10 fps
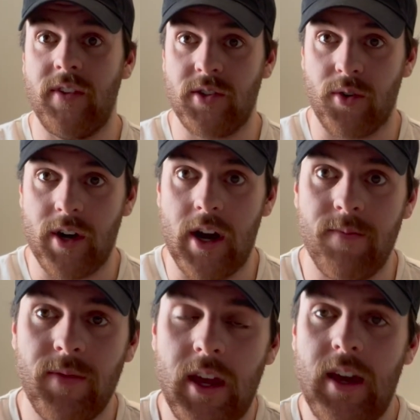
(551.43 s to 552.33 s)

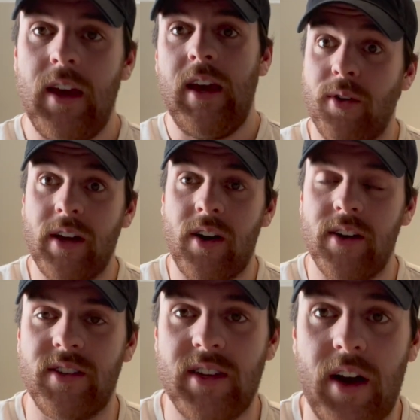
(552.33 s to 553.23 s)
Victoria, all that
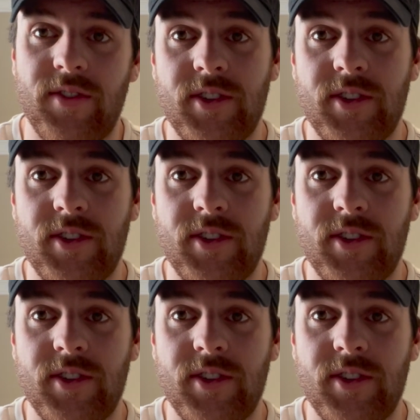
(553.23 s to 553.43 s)
kind of stuff.